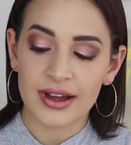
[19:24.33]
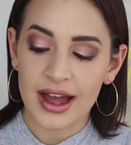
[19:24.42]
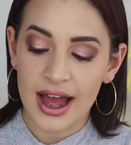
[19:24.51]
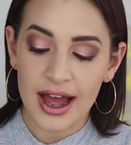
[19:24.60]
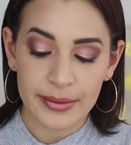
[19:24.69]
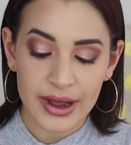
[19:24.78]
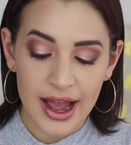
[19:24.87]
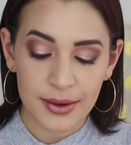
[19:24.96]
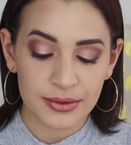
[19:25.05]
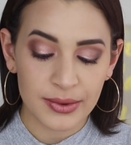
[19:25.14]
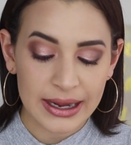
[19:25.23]
Um, I
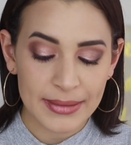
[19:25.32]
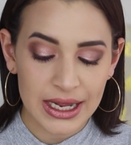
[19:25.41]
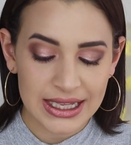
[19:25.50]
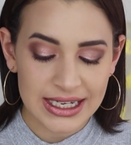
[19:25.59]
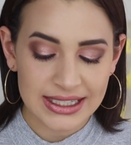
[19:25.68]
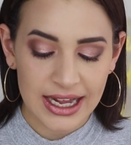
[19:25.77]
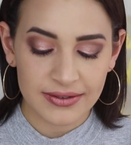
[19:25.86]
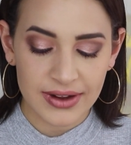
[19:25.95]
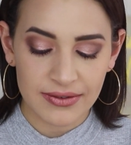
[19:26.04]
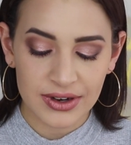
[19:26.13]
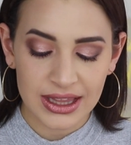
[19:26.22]
would recommend this out of
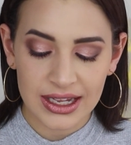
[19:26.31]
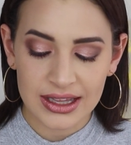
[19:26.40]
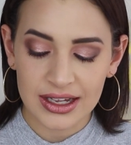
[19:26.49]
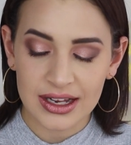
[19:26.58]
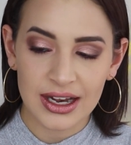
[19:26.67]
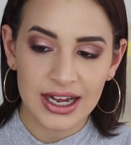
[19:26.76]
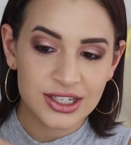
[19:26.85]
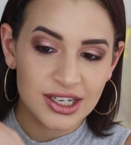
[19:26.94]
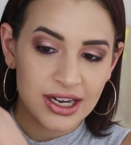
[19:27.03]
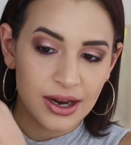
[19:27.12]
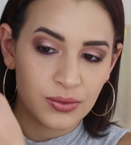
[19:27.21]
everything in the
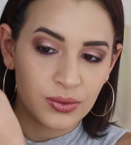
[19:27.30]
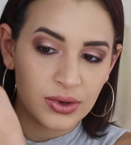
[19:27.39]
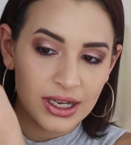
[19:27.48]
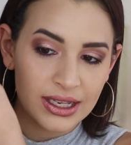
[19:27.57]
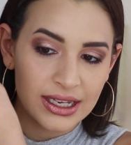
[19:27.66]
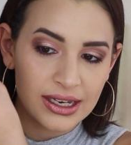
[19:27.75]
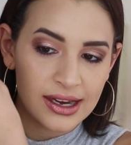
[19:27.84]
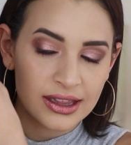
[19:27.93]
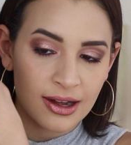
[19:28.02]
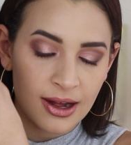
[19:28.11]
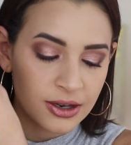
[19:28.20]
collection. I really
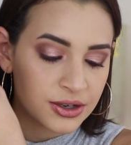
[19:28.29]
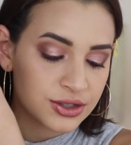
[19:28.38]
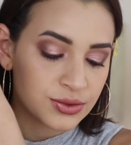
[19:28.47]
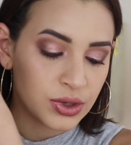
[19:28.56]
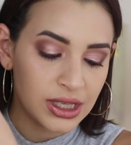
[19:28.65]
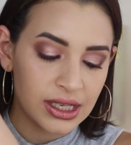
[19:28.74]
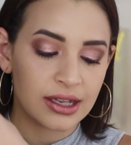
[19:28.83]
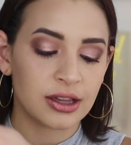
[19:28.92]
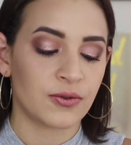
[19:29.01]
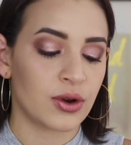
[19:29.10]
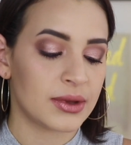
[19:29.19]
like the colors, really like
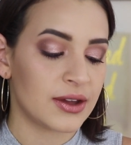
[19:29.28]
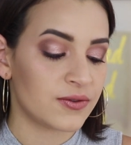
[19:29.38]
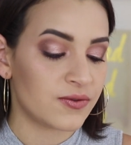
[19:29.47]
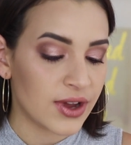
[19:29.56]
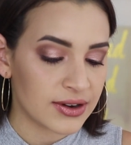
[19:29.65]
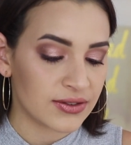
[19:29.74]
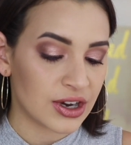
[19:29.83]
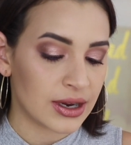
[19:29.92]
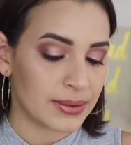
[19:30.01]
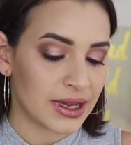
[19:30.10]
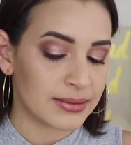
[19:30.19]
the formula, very,
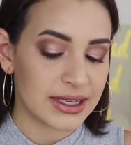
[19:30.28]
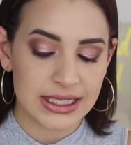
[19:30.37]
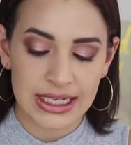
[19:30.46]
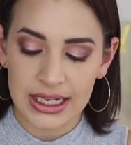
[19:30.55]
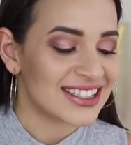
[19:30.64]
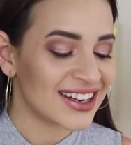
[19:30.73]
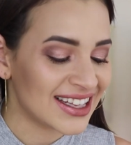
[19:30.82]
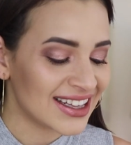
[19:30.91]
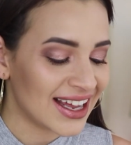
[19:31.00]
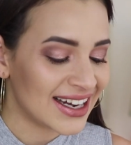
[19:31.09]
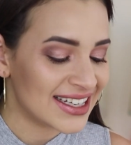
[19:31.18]
very pigmented. So I
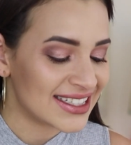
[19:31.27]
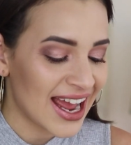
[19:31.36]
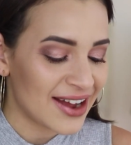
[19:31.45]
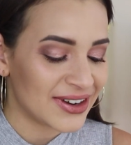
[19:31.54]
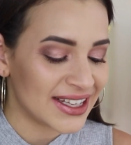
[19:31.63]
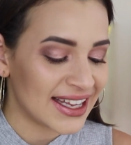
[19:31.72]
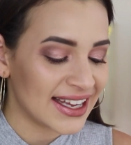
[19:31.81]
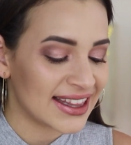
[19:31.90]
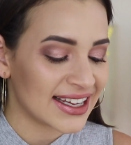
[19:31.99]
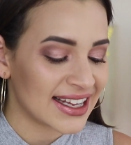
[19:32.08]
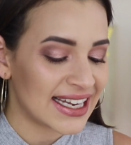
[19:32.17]
think that is everything
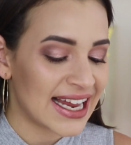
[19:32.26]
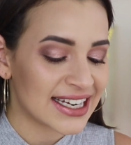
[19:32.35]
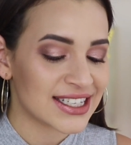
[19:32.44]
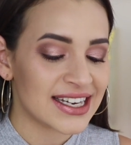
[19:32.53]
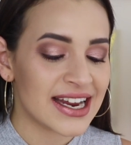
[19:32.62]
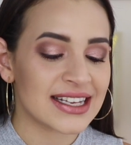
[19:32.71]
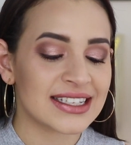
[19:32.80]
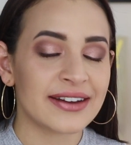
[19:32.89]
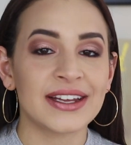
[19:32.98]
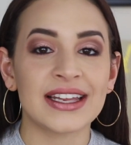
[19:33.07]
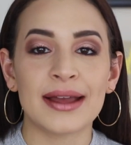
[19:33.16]
in the collection.
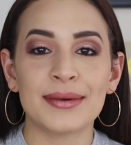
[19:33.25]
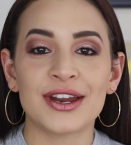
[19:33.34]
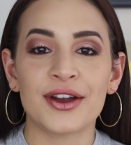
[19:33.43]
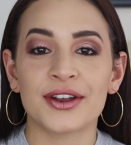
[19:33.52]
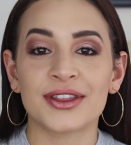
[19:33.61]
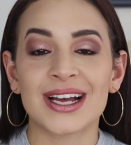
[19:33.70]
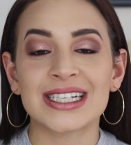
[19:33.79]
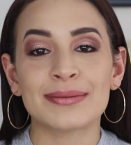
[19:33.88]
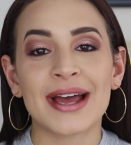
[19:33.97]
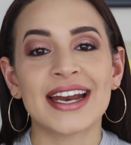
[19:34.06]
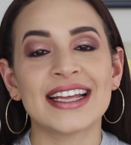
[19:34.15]
Definitely let me know your thoughts
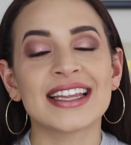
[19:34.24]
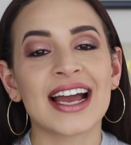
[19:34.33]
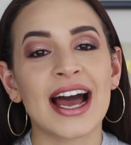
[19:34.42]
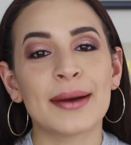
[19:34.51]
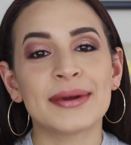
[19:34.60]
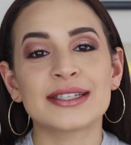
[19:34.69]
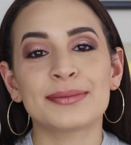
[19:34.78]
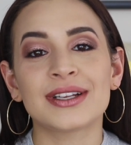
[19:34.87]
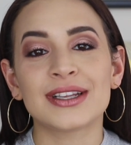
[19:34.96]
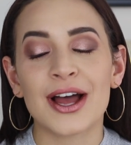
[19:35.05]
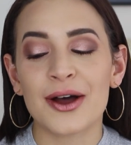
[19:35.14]
about it in the comments
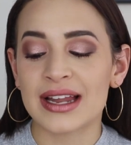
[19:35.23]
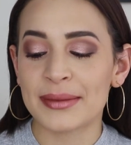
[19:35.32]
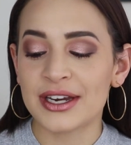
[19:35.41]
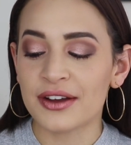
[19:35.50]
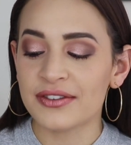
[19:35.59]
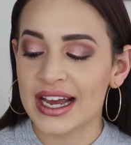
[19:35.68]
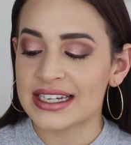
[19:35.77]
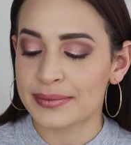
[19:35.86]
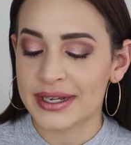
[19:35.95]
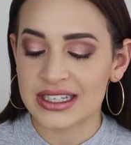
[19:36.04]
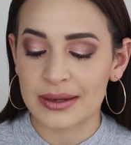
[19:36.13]
below. Let me know if you guys
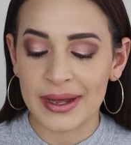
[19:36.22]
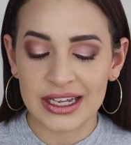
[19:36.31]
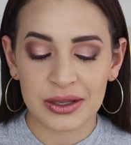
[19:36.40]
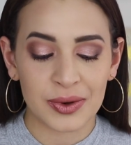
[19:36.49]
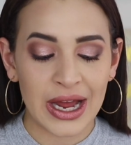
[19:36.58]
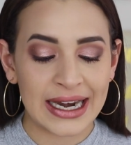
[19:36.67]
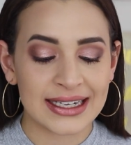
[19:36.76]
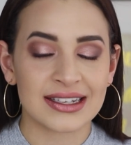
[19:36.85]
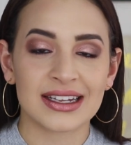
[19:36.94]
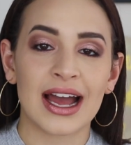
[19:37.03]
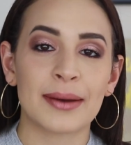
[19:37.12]
picked up any of the
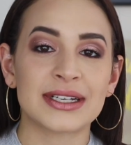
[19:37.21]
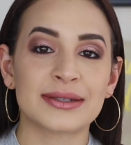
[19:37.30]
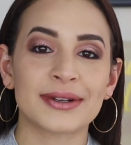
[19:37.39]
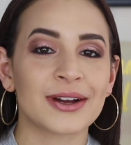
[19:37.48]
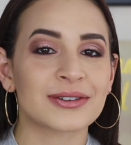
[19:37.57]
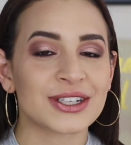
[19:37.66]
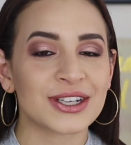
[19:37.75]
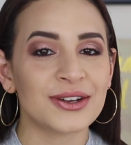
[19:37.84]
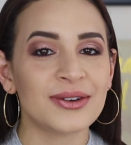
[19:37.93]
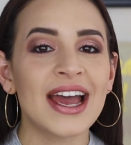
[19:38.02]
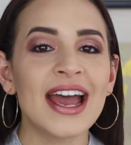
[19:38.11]
products in the comments below
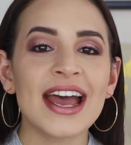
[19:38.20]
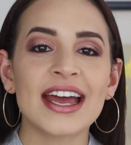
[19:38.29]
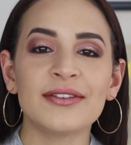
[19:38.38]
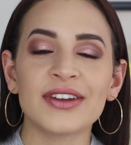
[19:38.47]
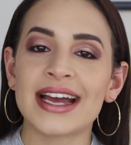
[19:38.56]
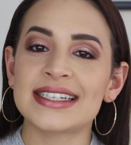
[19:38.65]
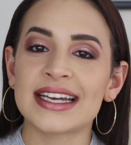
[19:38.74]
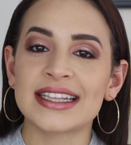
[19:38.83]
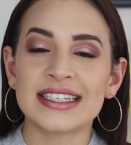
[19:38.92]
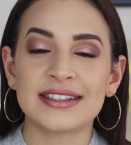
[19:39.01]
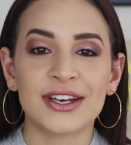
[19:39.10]
too. And if you guys
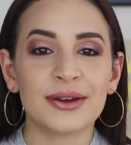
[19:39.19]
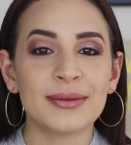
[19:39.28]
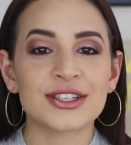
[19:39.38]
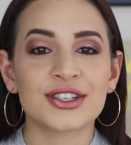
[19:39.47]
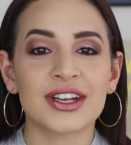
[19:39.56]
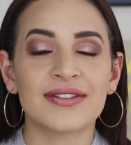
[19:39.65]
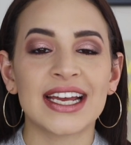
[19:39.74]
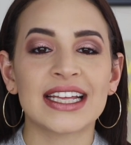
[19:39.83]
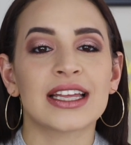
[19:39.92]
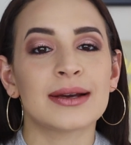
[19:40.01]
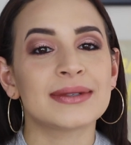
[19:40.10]
like this video, make sure you give it
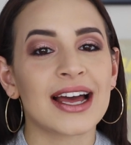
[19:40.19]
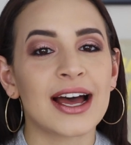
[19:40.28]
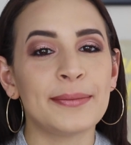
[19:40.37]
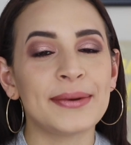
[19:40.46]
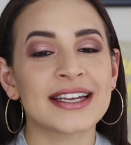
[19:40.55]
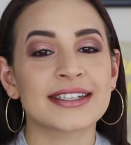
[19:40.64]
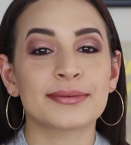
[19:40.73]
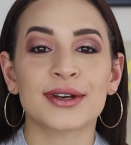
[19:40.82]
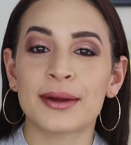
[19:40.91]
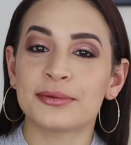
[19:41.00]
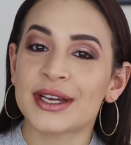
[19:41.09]
a thumbs up and
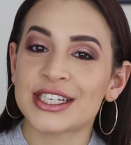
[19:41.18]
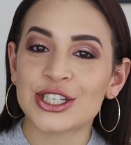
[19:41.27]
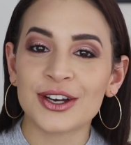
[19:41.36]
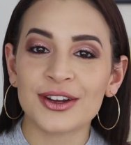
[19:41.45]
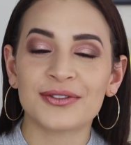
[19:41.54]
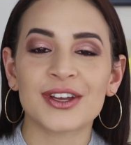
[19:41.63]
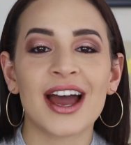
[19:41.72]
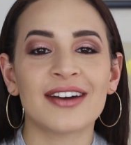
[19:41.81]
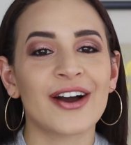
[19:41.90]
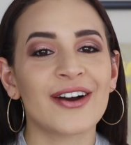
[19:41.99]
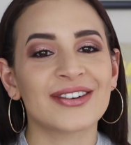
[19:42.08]
subscribe to my channel if you
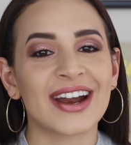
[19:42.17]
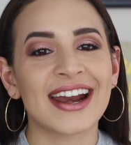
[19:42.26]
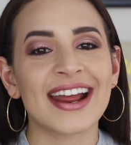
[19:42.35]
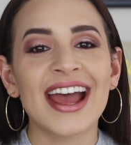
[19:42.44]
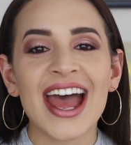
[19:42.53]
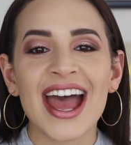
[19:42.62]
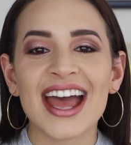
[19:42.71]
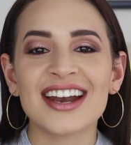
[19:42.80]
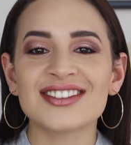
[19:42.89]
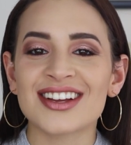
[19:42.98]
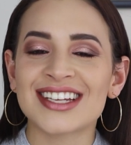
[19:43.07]
haven't already.
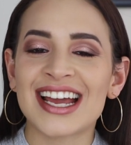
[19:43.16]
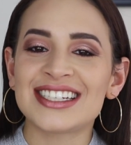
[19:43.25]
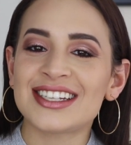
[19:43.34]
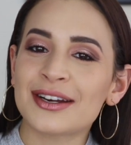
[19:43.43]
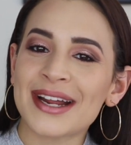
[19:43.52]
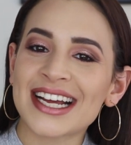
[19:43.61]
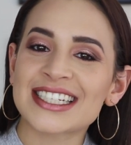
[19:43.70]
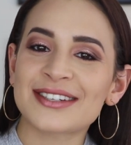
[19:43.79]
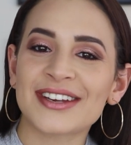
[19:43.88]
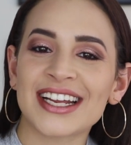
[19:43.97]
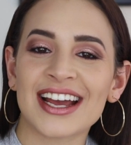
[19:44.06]
And I'll talk to you guys soon in my
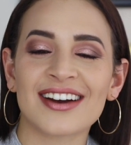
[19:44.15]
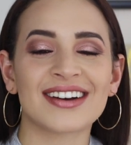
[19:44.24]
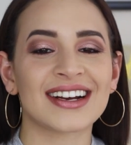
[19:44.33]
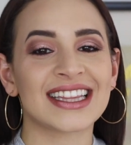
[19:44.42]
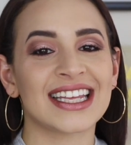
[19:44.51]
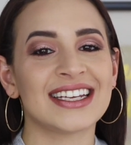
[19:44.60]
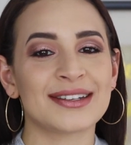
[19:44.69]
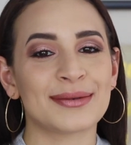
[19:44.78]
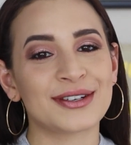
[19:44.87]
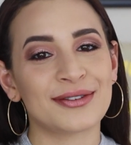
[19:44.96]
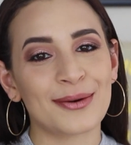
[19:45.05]
next video. Thank you so
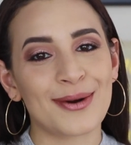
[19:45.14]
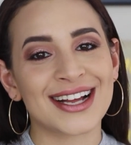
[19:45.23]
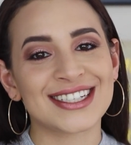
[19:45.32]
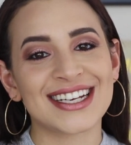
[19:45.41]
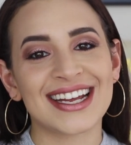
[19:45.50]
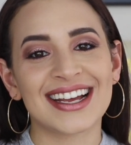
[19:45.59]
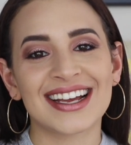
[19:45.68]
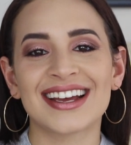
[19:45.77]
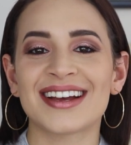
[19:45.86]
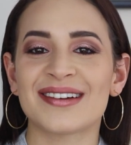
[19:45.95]
much for watching.